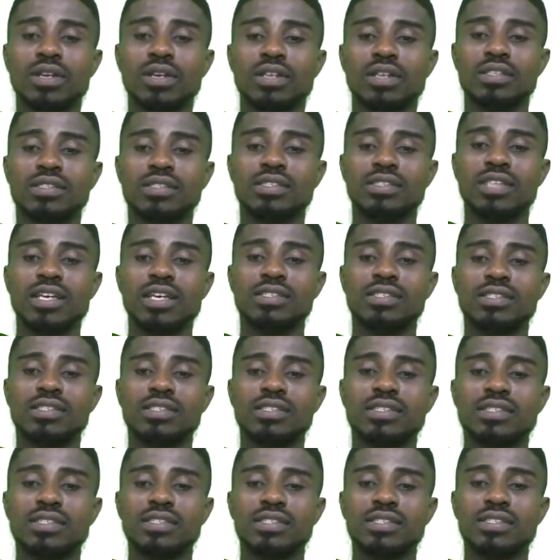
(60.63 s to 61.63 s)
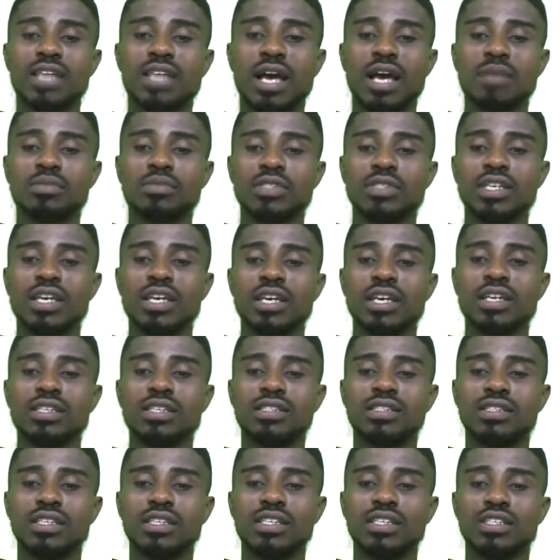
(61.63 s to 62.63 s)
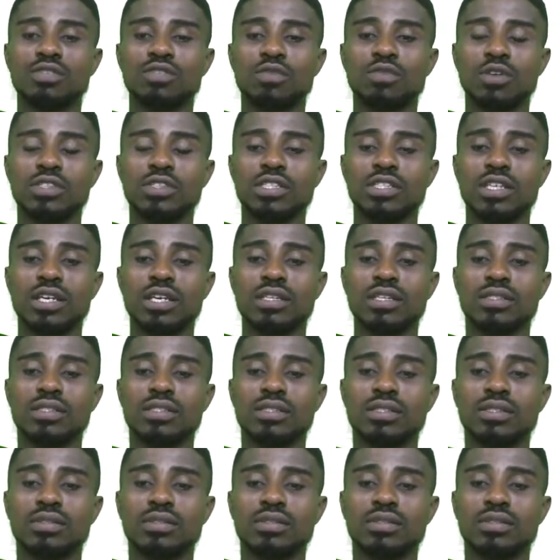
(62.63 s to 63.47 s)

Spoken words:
6 times 8 is 48.